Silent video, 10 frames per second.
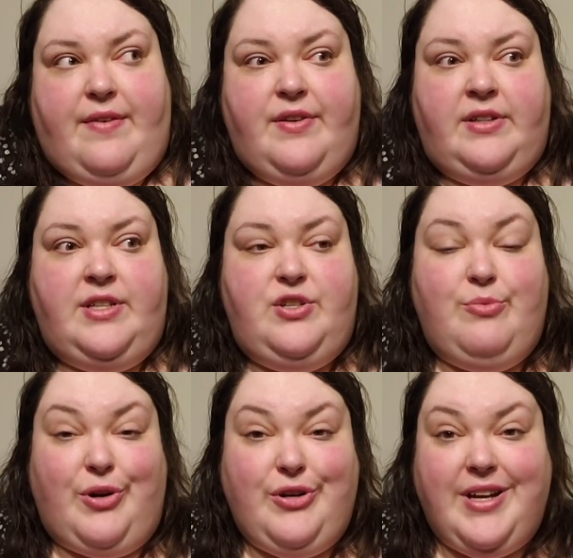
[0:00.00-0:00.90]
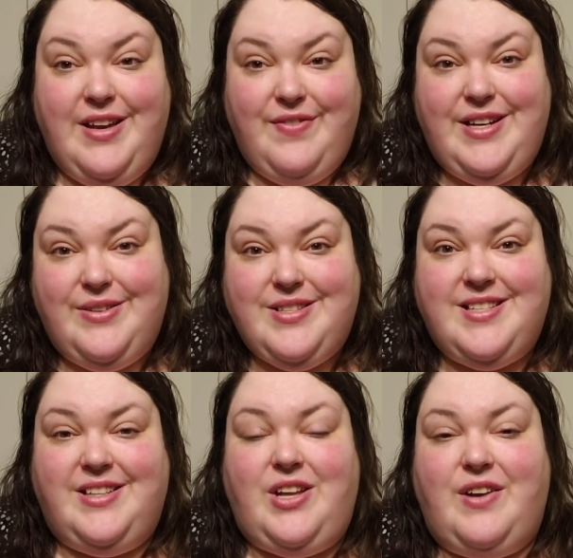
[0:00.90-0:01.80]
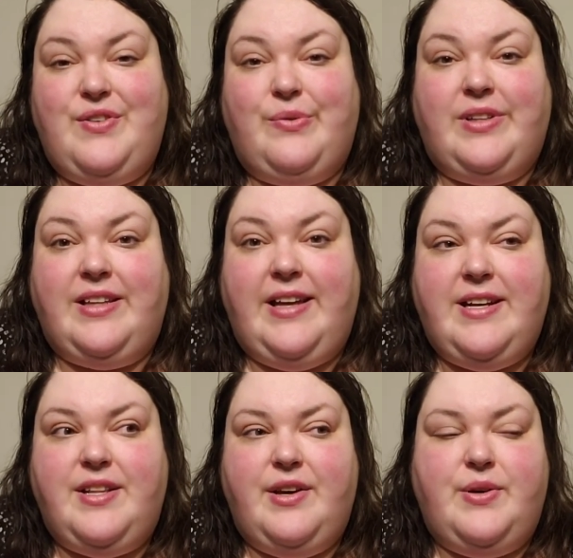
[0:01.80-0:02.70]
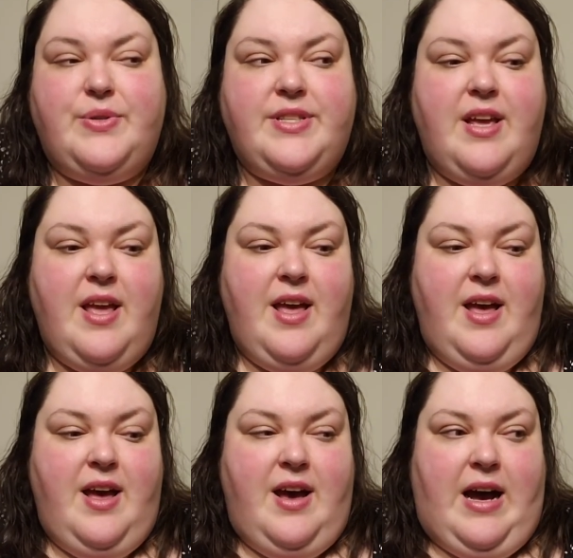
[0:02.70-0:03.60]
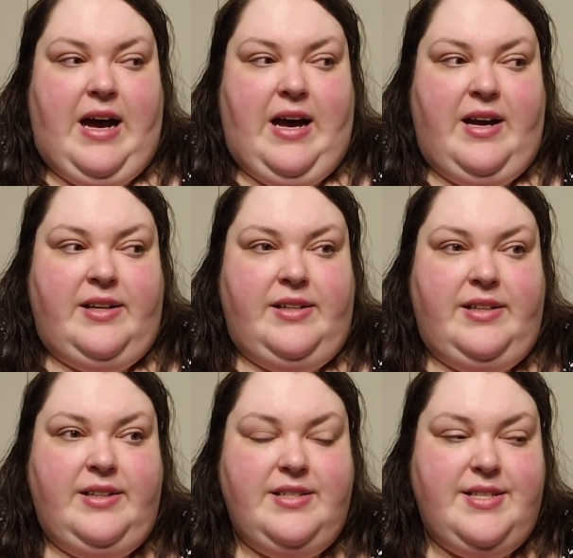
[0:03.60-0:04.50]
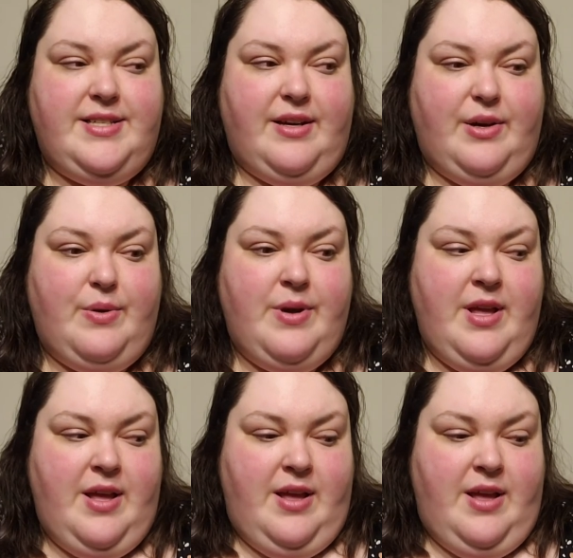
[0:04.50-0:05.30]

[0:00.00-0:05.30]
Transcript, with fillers: definitely do more cooking videos because a lot of you really liked those. Uh, so